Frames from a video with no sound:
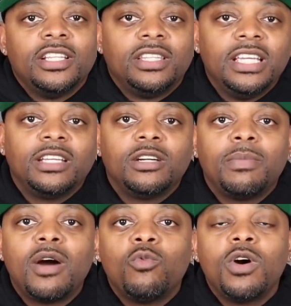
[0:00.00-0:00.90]
Thinking
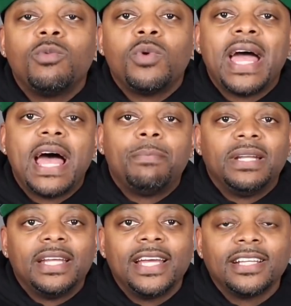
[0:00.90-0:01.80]
about what will
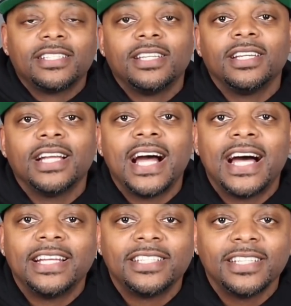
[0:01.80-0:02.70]
happen next,
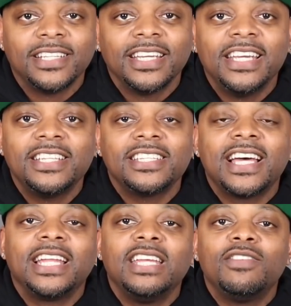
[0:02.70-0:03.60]
guys, it's
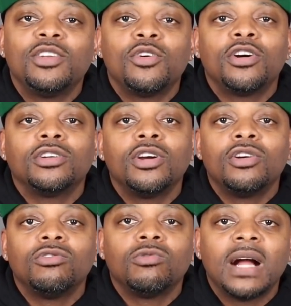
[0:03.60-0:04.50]
not even on
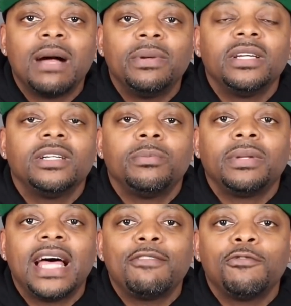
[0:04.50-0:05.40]
Robinhood
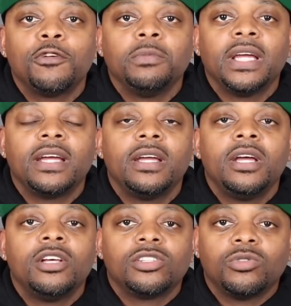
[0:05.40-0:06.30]
platform yet.
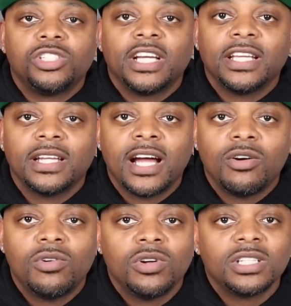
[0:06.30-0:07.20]
So check it
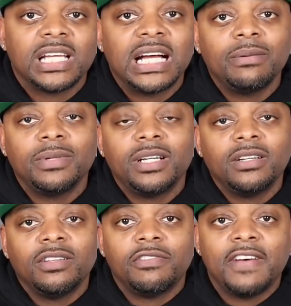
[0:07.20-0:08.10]
out. On top
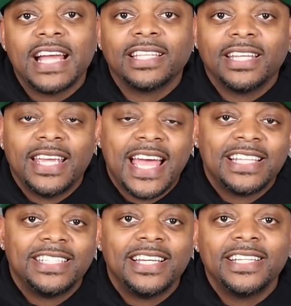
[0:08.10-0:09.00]
of the fact that it
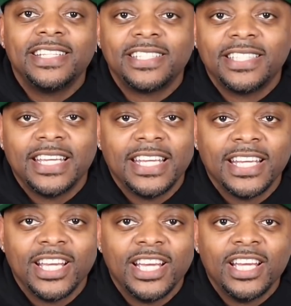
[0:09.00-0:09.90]
has done its thing